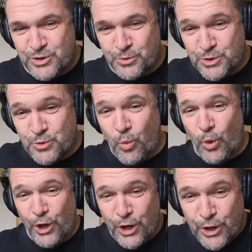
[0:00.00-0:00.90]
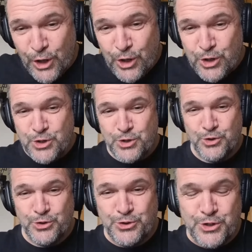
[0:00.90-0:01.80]
So it's one
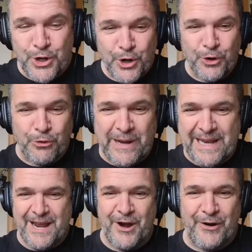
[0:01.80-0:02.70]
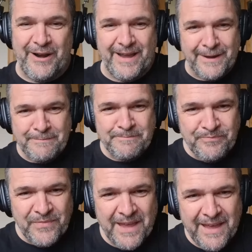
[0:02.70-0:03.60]
huge green area.
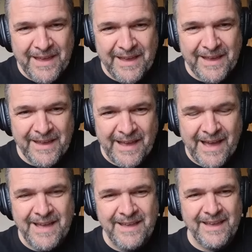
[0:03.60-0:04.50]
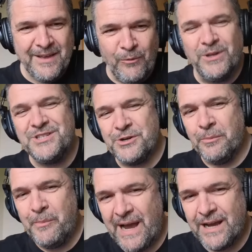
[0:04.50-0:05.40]
Hey, what's your
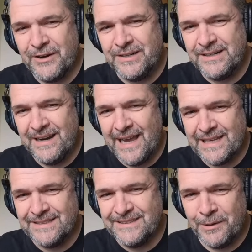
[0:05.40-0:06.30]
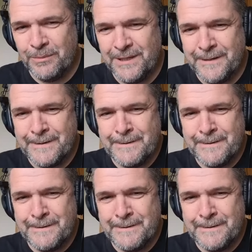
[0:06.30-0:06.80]
back garden like in Dublin?